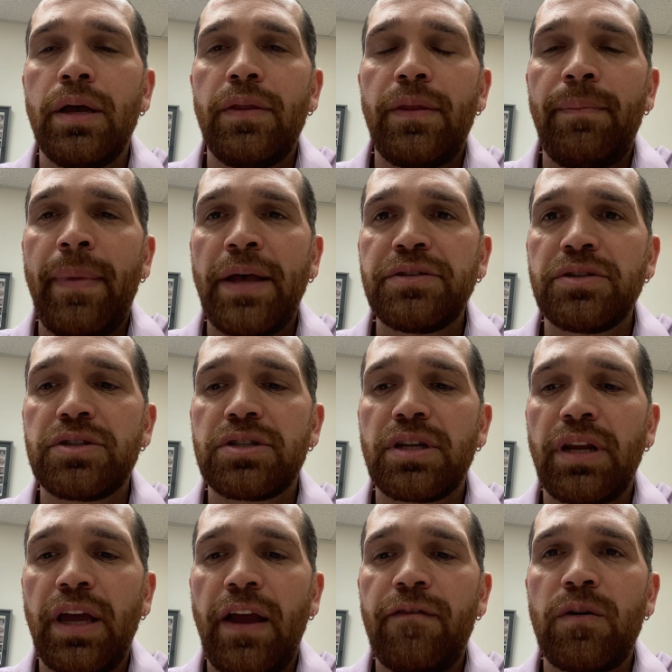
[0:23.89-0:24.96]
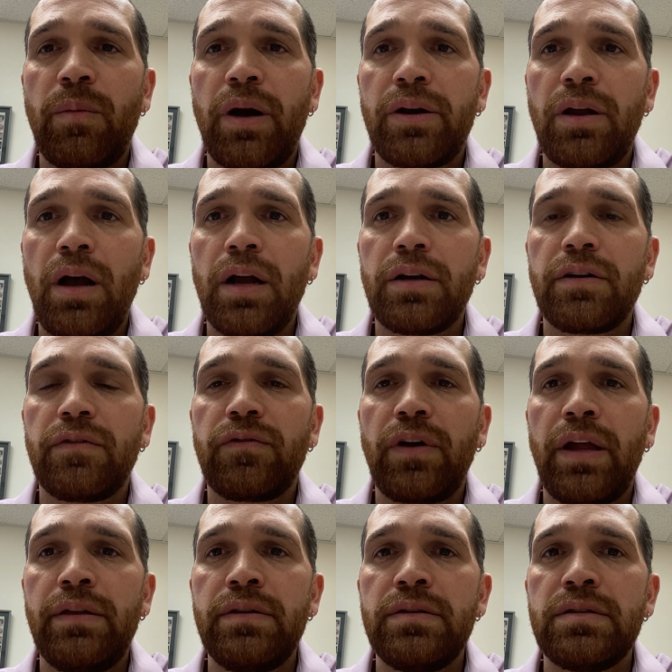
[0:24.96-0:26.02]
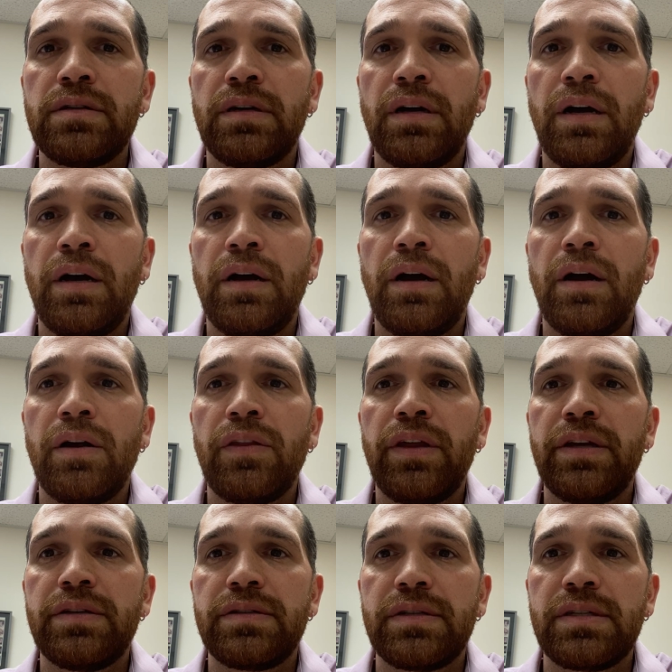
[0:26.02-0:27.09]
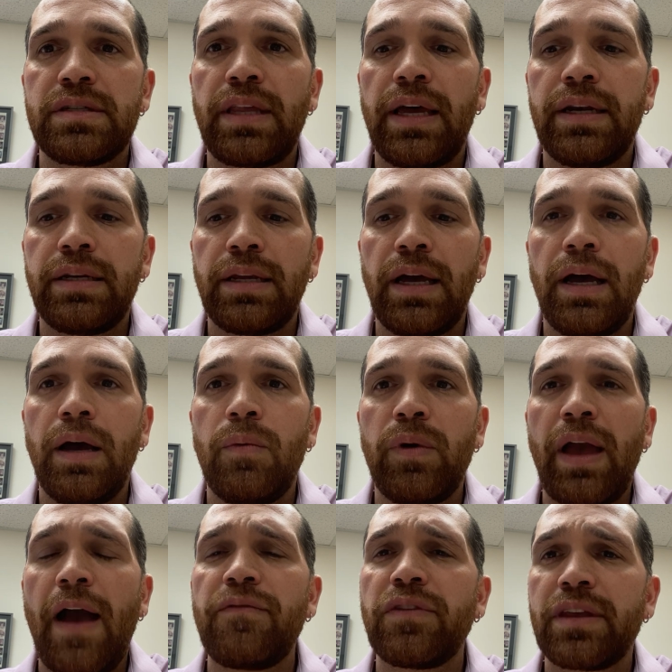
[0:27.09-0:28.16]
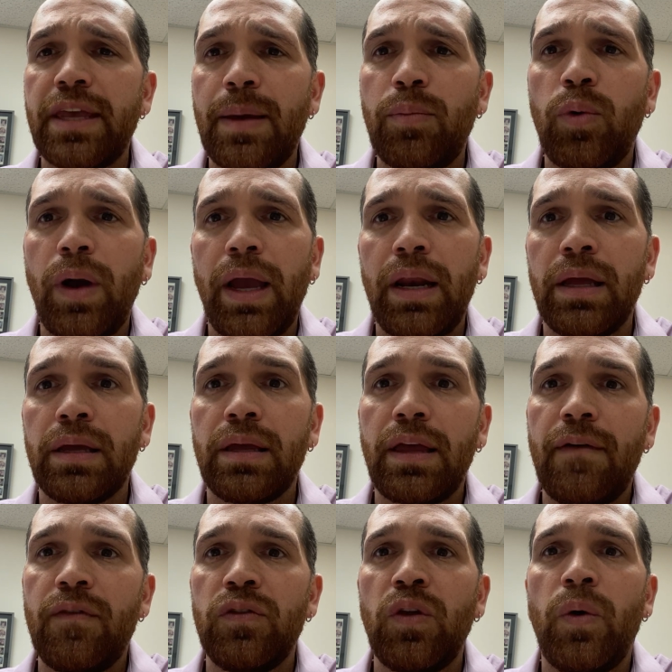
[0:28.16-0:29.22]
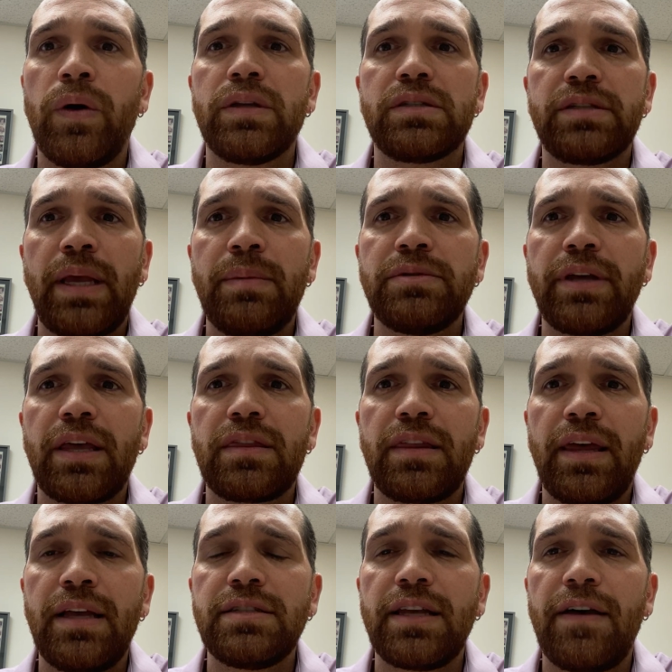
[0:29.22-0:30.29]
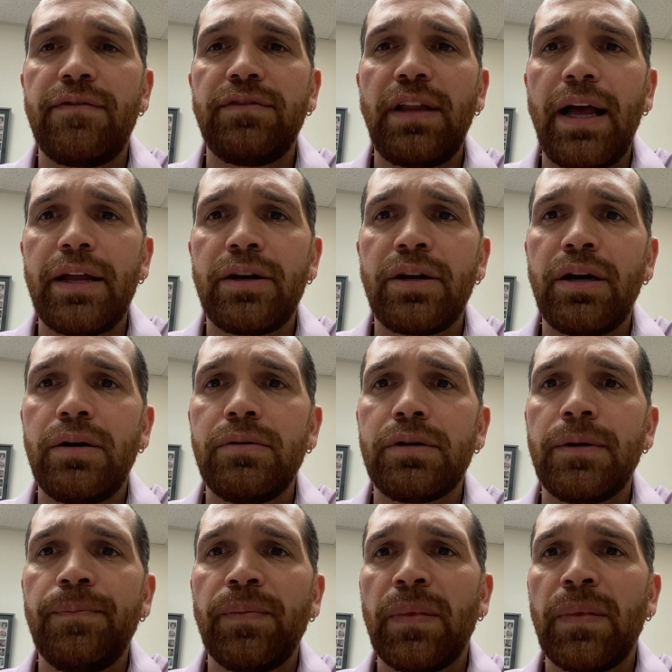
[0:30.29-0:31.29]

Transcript: The message today from our doctor friends is that we have to keep waiting, even though it seems like things have flattened out.